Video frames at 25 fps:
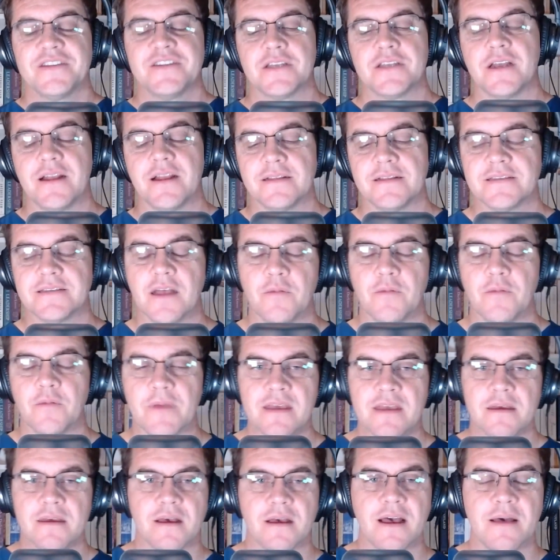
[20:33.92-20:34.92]
So now tell
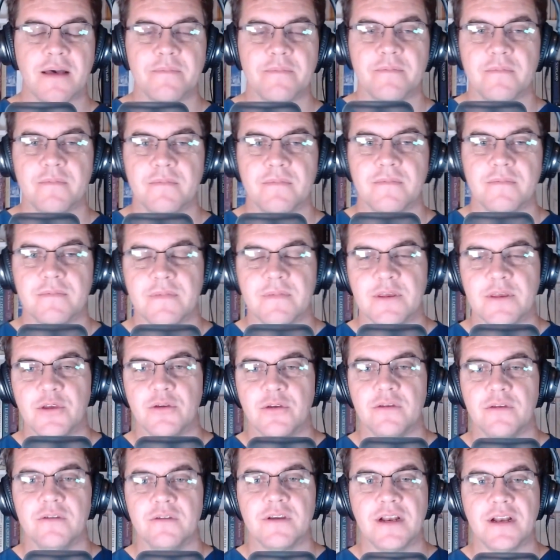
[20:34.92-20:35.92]
me,
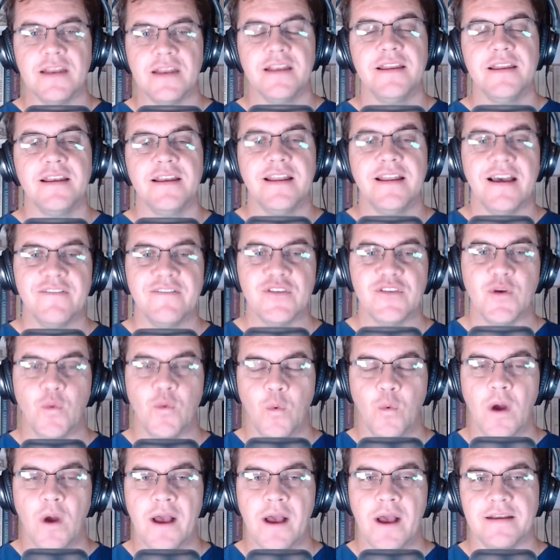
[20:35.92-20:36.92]
you clearly love your
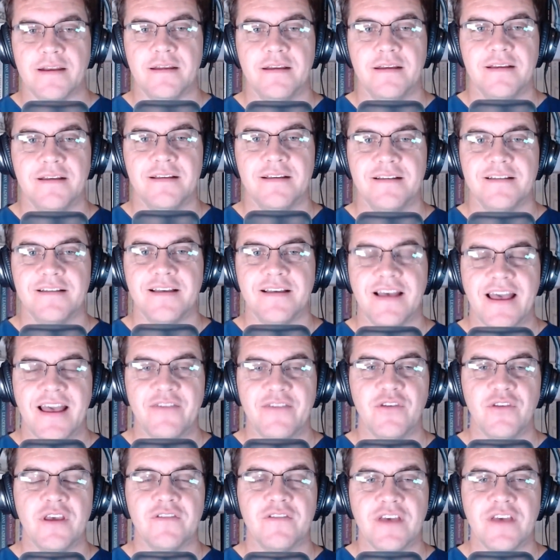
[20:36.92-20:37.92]
wine.
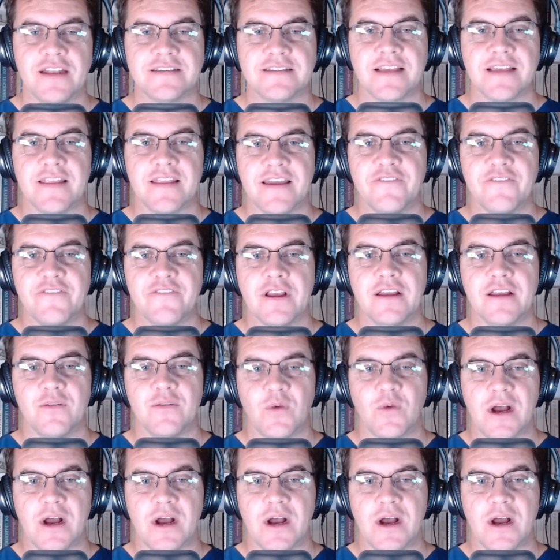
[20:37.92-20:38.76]
Have you ever had South African